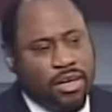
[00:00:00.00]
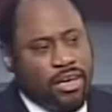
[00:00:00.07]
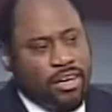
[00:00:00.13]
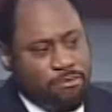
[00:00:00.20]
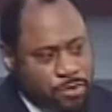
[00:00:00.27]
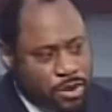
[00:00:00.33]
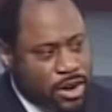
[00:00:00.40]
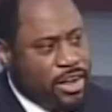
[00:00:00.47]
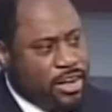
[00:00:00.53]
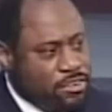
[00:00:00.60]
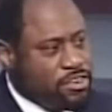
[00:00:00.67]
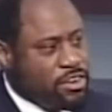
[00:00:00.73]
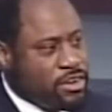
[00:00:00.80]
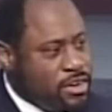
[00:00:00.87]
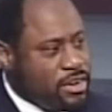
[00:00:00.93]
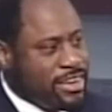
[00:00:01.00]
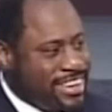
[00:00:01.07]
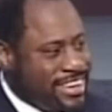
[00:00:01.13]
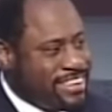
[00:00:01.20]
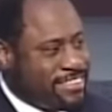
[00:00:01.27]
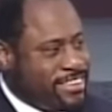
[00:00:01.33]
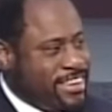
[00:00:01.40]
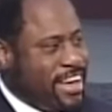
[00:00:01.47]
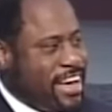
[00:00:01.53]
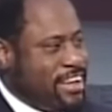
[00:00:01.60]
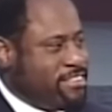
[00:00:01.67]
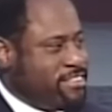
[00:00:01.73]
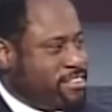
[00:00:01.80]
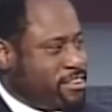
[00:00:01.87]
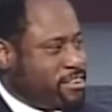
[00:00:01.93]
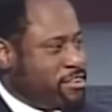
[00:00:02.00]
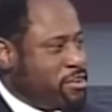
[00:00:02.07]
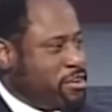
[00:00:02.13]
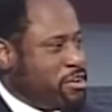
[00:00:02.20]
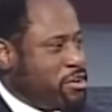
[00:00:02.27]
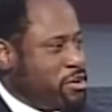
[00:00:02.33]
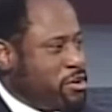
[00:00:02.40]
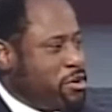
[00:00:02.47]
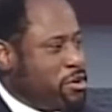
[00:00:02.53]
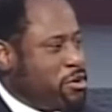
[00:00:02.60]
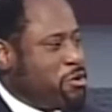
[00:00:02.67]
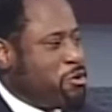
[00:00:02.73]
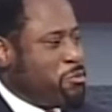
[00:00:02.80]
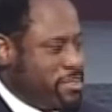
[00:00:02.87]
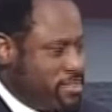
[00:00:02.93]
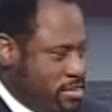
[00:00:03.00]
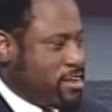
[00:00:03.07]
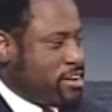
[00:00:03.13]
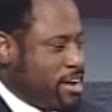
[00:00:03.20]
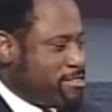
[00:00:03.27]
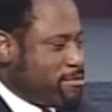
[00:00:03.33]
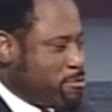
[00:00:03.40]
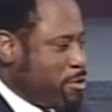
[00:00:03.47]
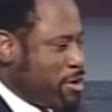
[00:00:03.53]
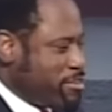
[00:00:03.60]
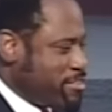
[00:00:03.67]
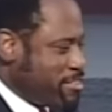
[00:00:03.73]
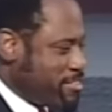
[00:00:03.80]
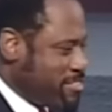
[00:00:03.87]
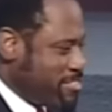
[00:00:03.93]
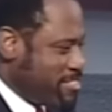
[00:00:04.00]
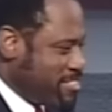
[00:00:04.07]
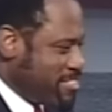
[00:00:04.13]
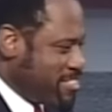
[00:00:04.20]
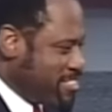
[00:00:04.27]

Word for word: If religion is the answer, we still got some questions.